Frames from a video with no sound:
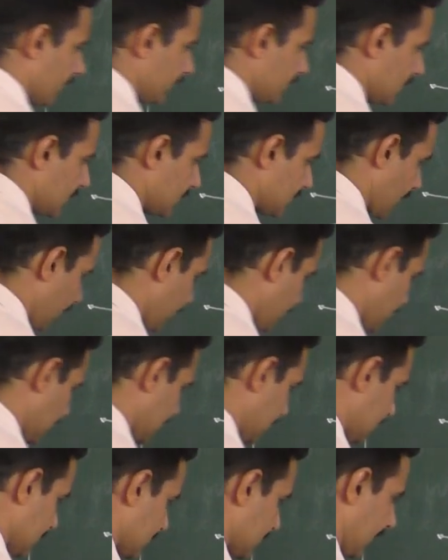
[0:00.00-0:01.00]
of this
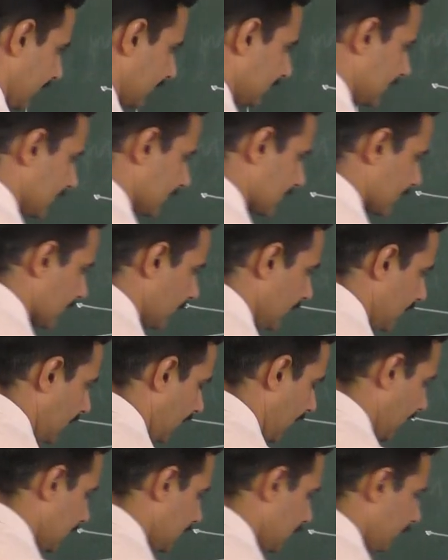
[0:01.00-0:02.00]
tower? It is like this.
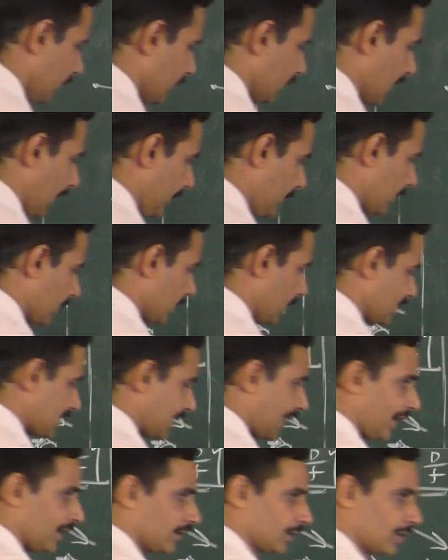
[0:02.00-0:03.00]
And if you come
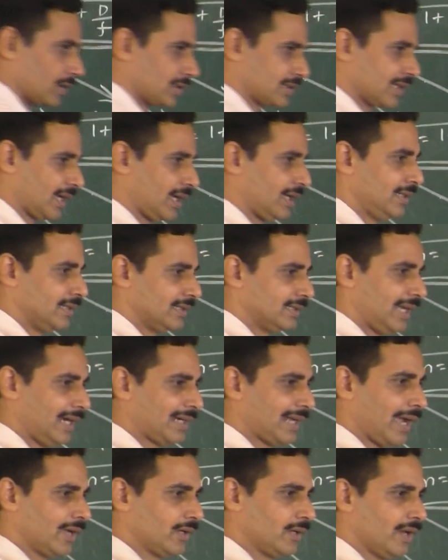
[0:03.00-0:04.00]
closer and closer,
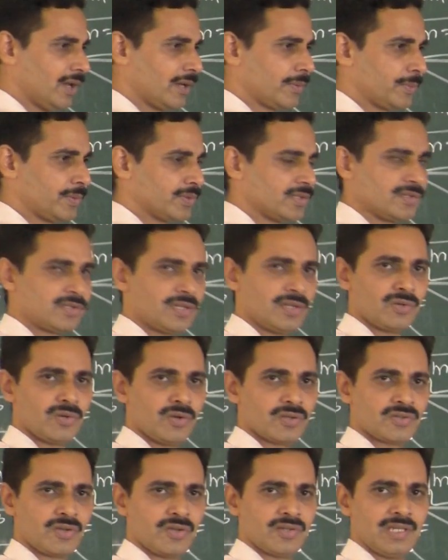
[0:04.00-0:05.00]
that angular position
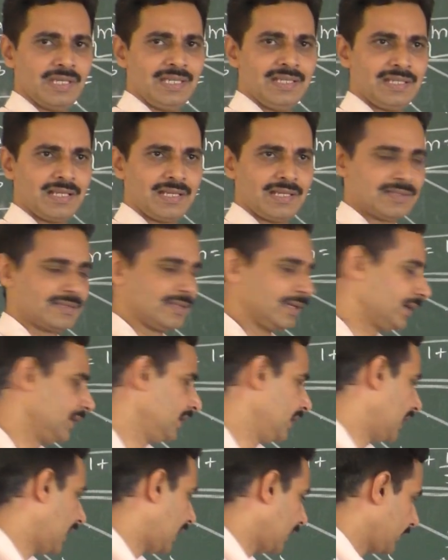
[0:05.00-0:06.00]
goes on increasing.
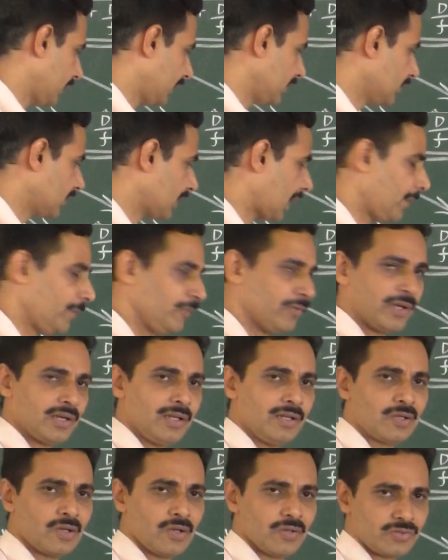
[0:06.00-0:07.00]
And when you come
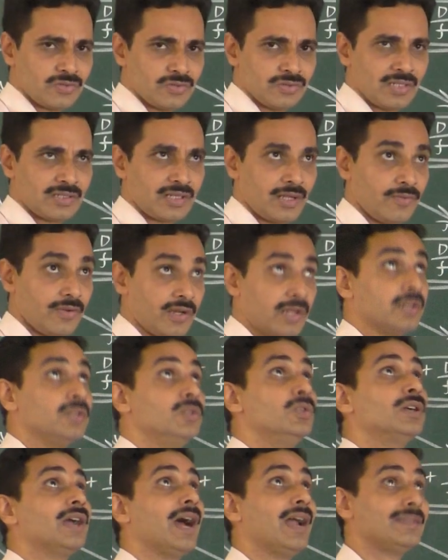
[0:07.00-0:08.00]
very close to the tower,
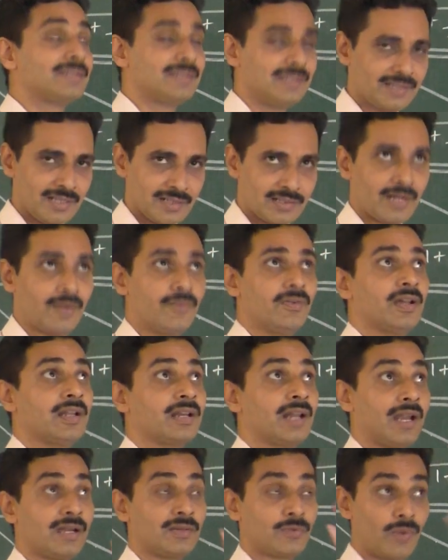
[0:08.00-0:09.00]
you can't see the
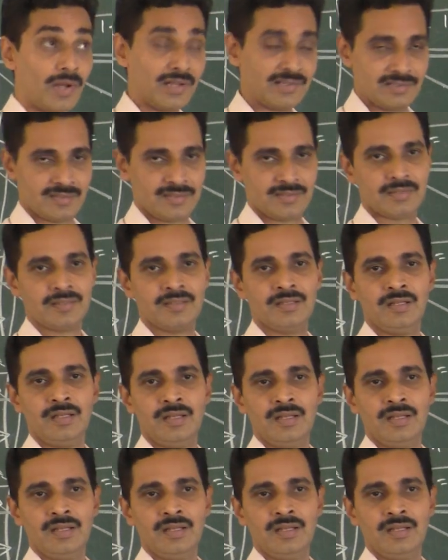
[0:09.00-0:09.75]
tower at once,